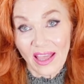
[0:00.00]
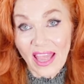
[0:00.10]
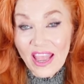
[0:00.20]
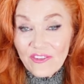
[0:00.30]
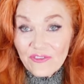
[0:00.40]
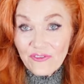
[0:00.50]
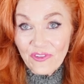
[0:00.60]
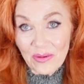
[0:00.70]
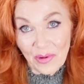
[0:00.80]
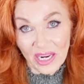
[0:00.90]

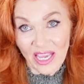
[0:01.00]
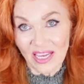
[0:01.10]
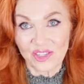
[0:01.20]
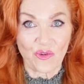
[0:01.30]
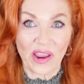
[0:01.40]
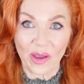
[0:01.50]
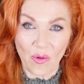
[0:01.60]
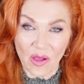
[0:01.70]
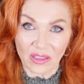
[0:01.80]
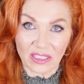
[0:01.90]
Everybody has great
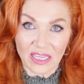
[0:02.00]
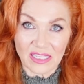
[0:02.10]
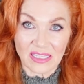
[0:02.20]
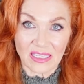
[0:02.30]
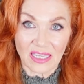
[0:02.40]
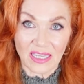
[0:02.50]
qualities.